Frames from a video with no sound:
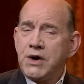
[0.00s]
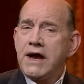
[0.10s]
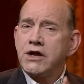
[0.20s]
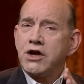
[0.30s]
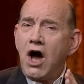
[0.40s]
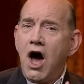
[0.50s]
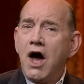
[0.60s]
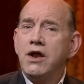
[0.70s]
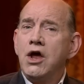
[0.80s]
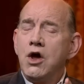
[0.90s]
And
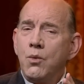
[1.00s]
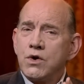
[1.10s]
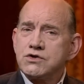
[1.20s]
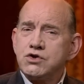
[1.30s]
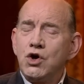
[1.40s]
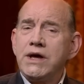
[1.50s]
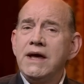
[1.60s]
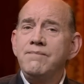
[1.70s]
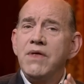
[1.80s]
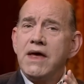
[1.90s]
God was
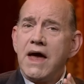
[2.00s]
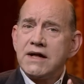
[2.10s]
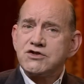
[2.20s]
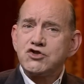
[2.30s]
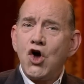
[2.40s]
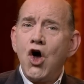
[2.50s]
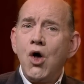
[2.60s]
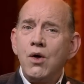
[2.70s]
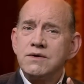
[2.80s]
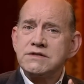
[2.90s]
looking at
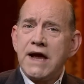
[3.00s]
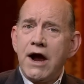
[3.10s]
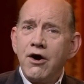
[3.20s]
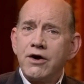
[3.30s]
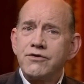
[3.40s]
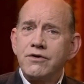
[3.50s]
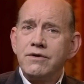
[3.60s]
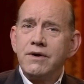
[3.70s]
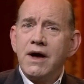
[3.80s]
Saul's character.